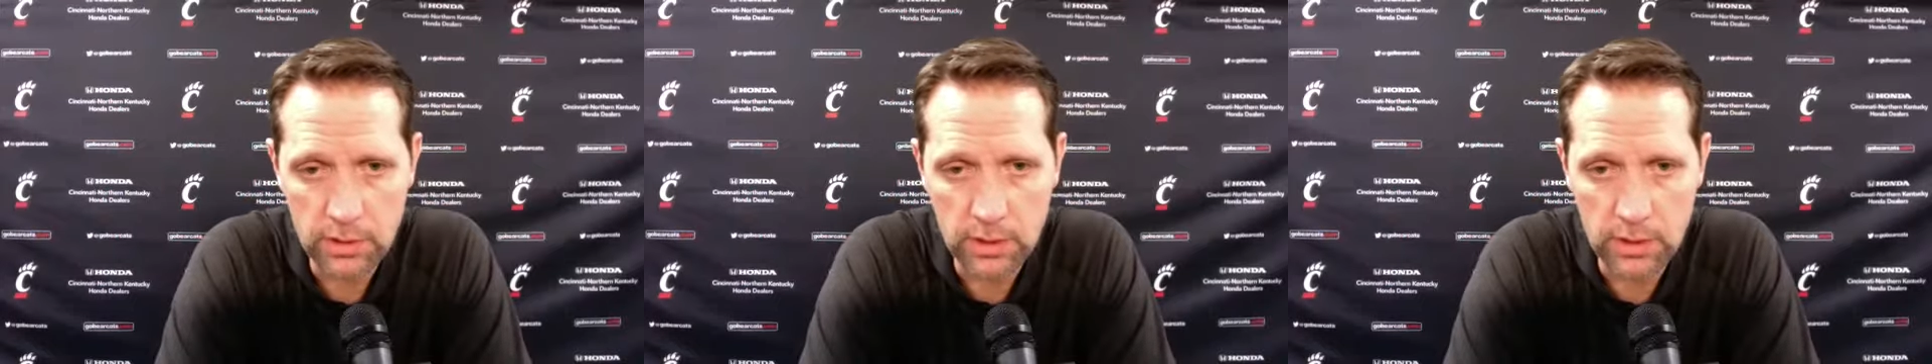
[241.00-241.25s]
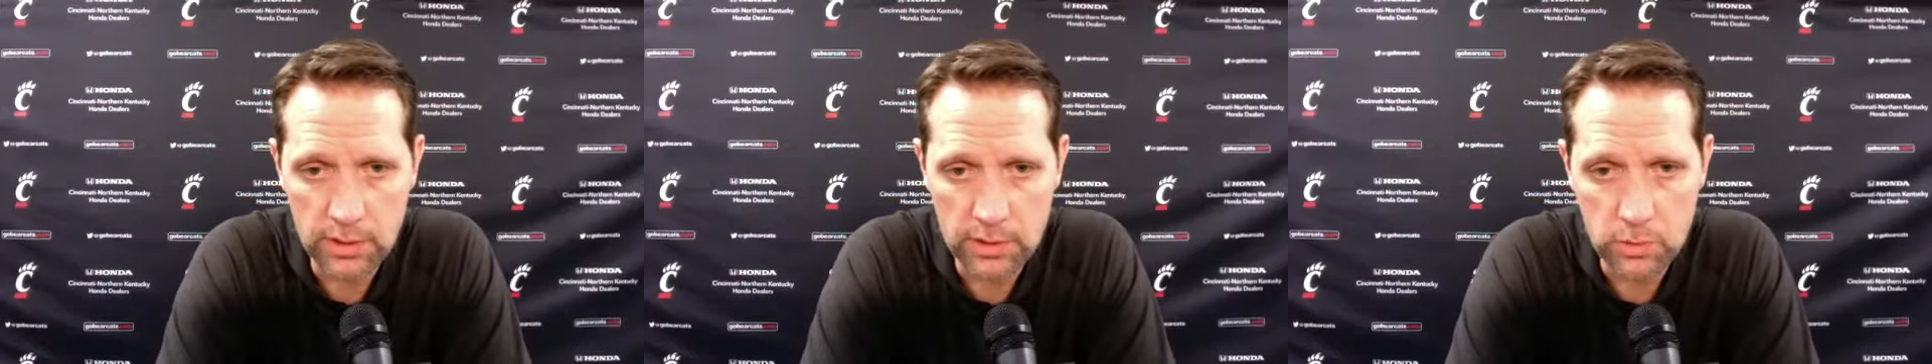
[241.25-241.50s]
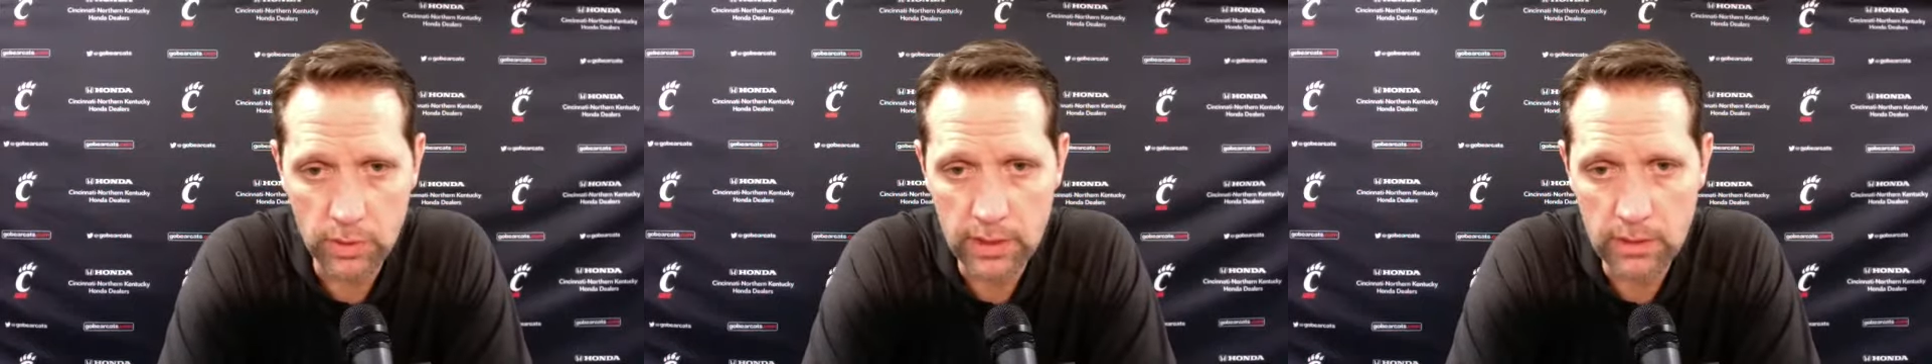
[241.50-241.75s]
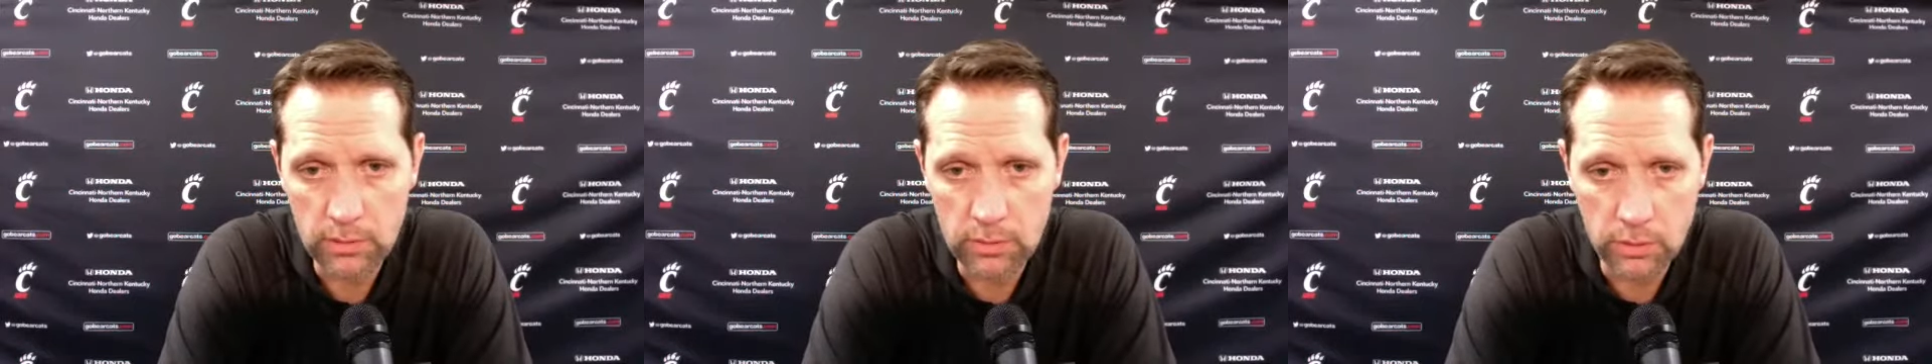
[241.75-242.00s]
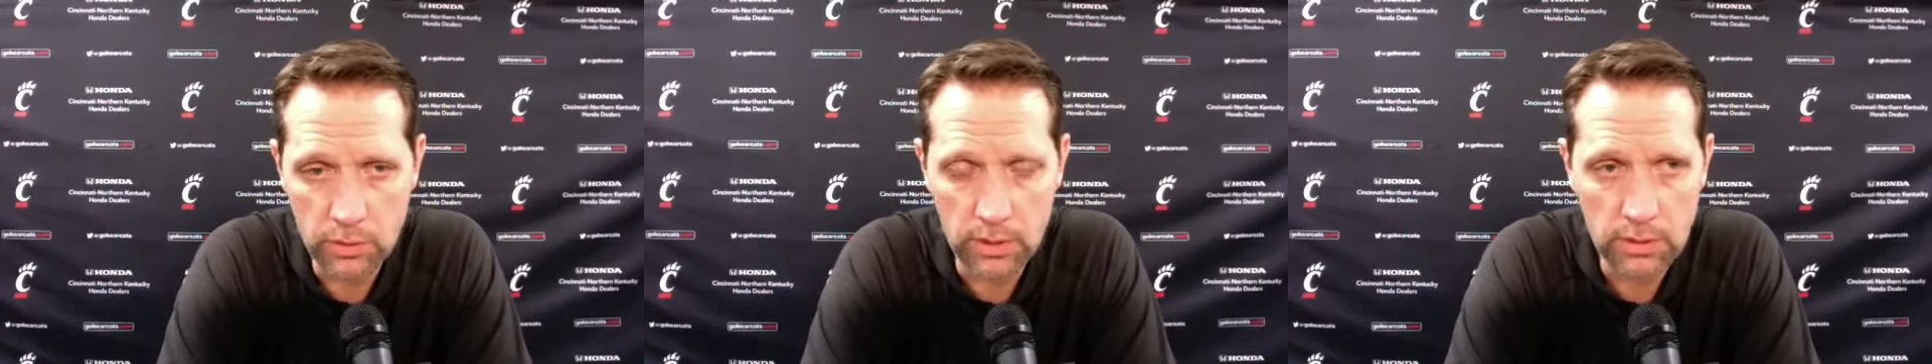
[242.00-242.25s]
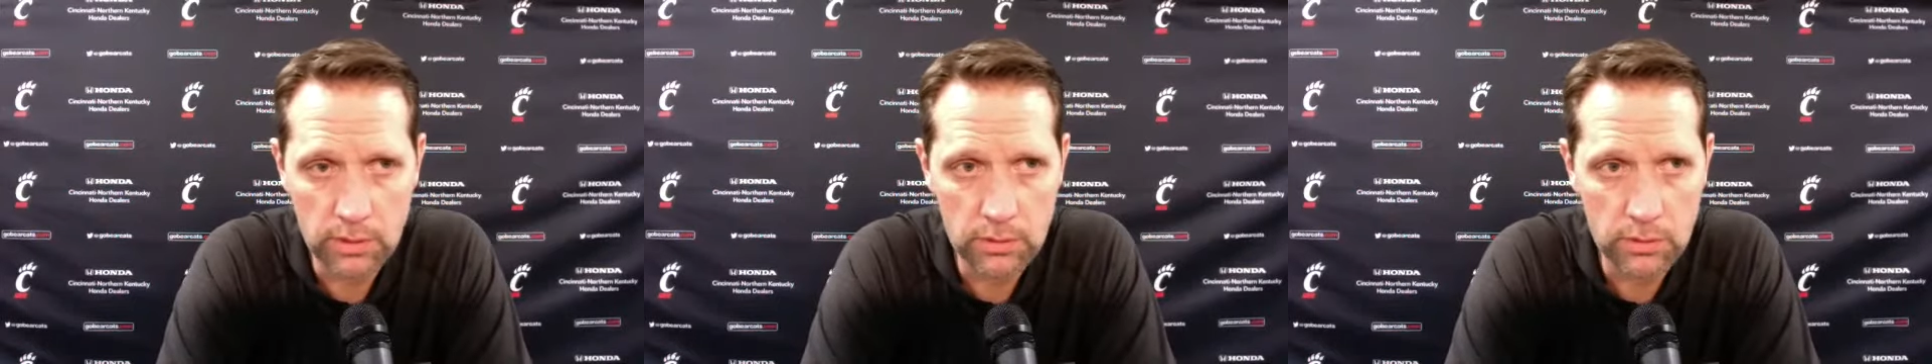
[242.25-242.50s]
uh, this week due
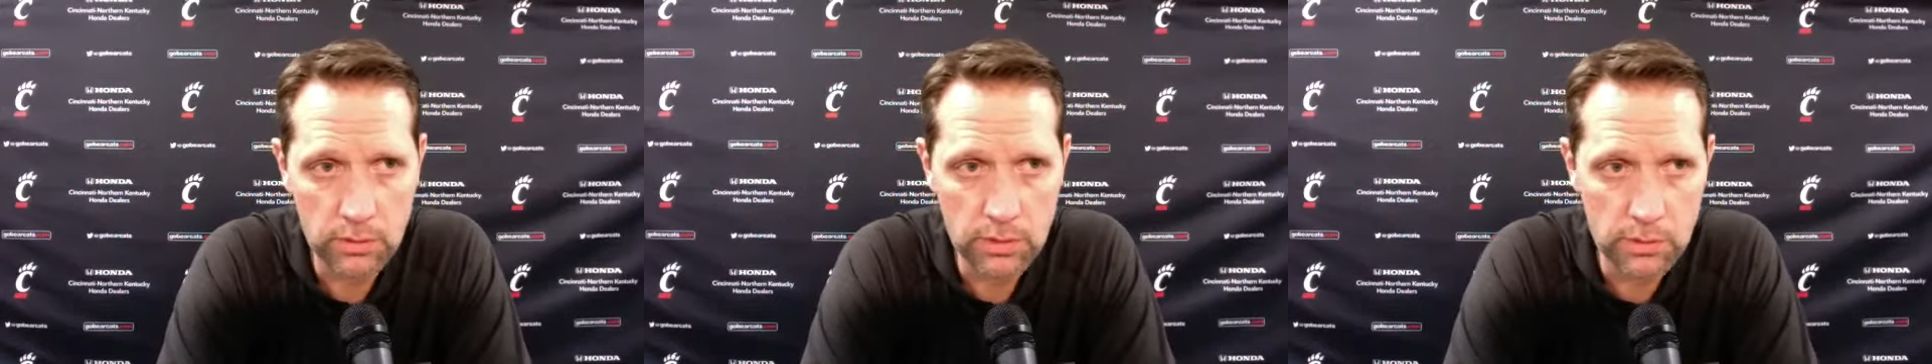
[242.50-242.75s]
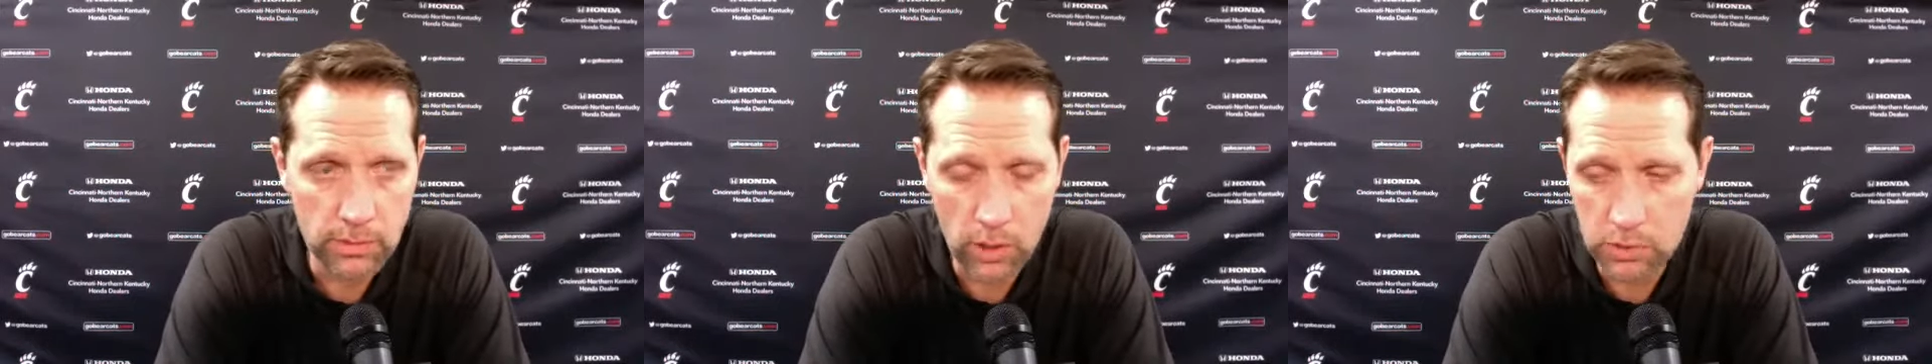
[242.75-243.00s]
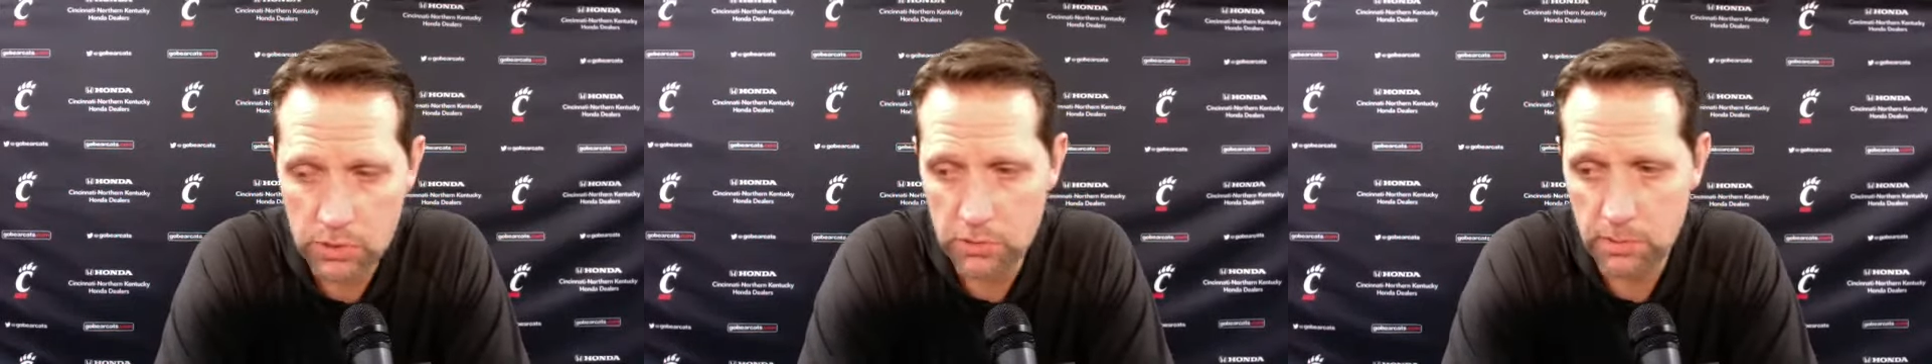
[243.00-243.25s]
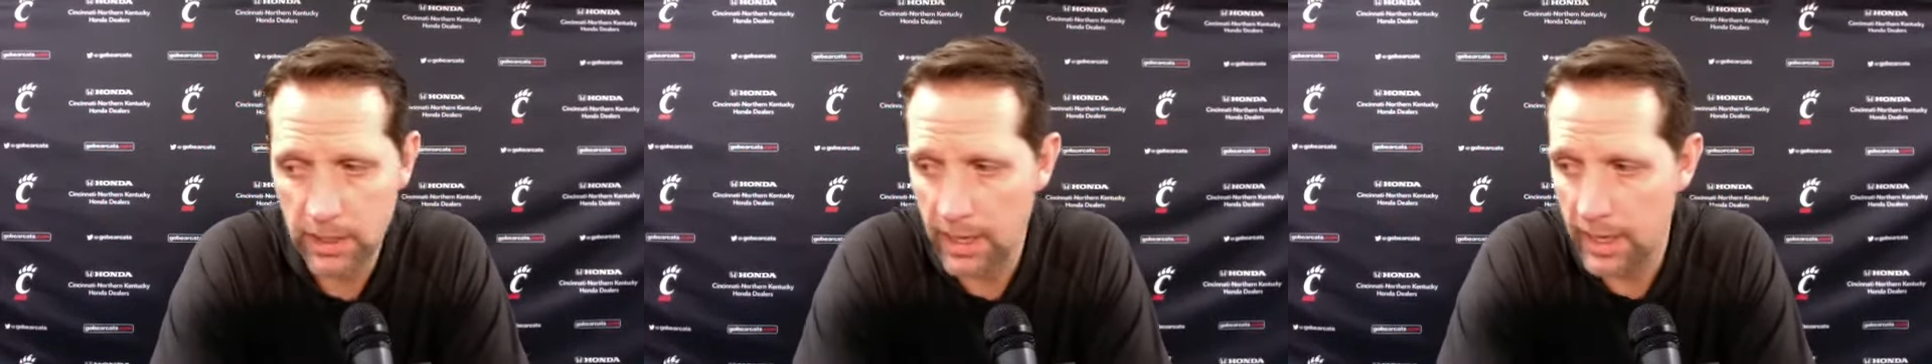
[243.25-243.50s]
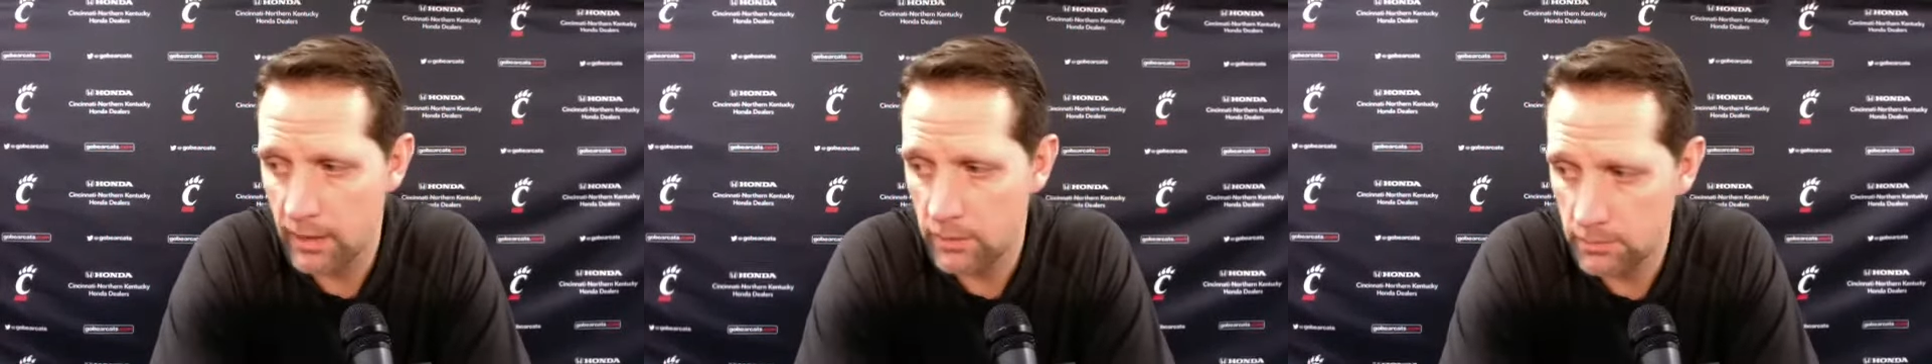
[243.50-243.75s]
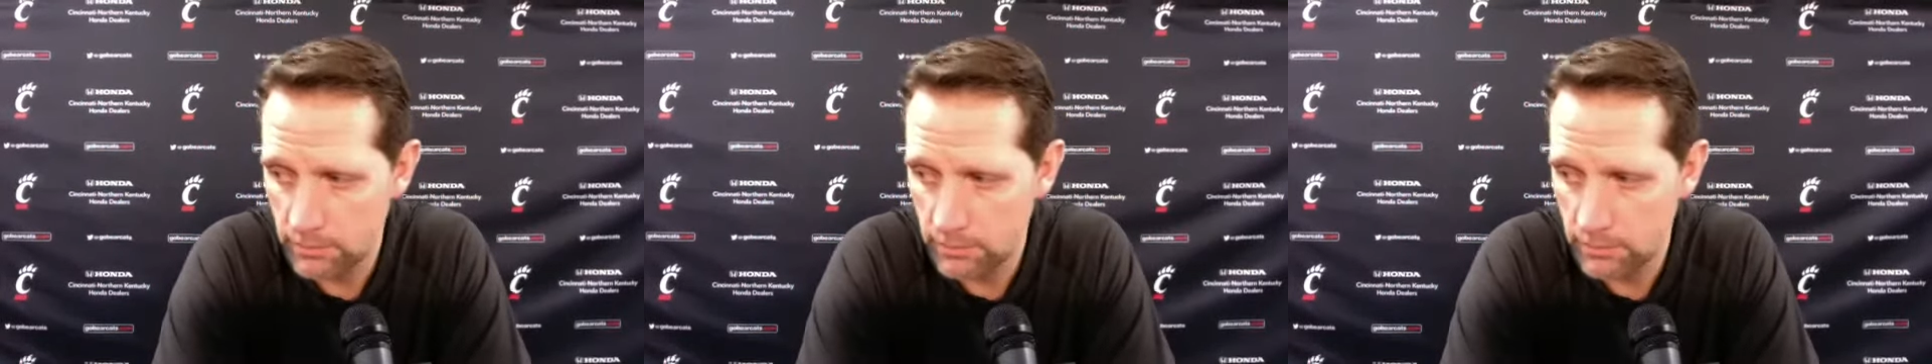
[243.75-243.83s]
to due to some coaches being out,